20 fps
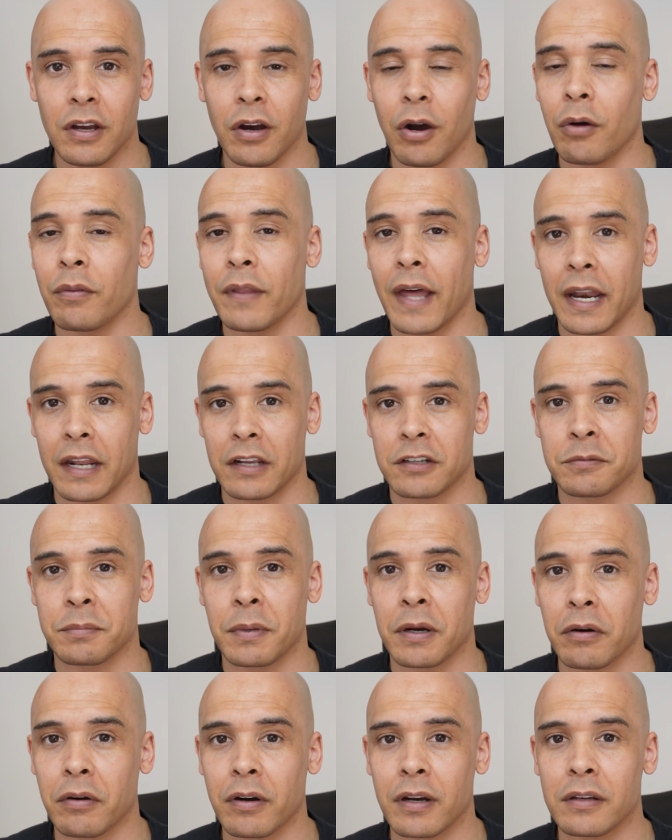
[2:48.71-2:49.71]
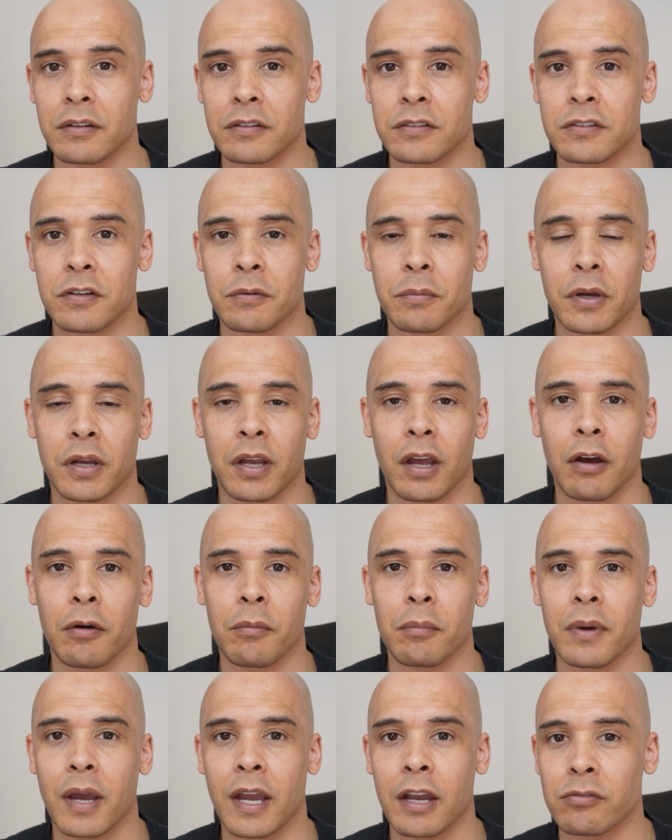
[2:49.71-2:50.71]
on that experience to
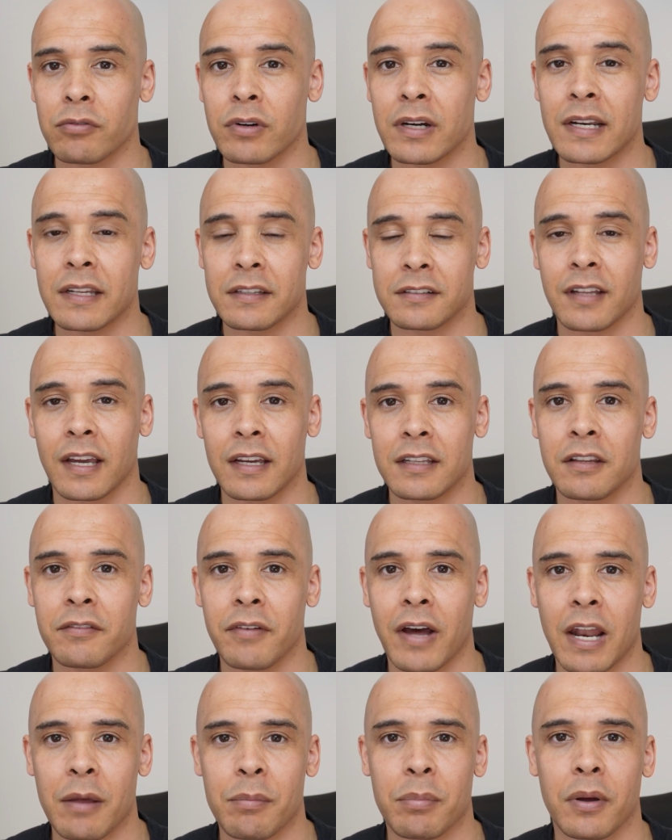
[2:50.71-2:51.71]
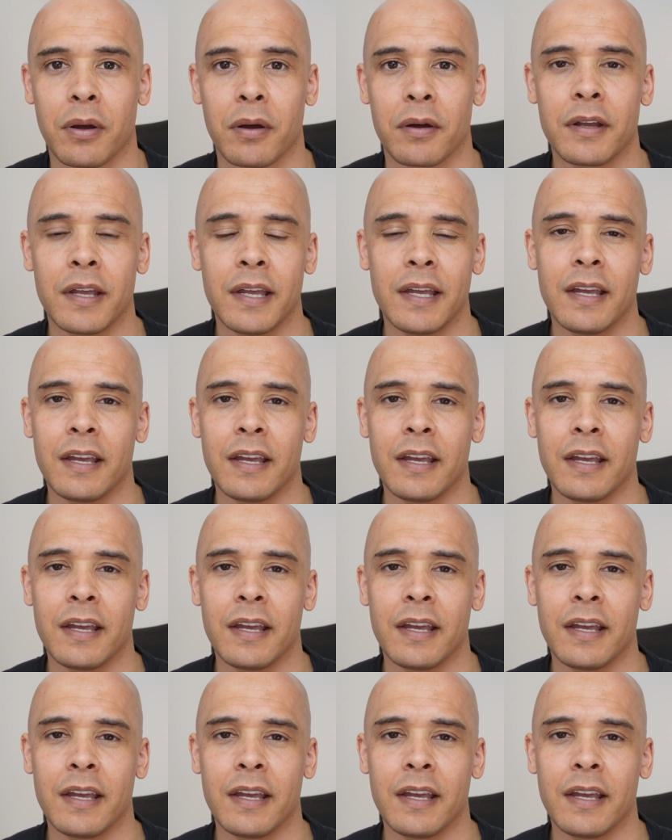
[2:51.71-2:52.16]
become a real estate developer.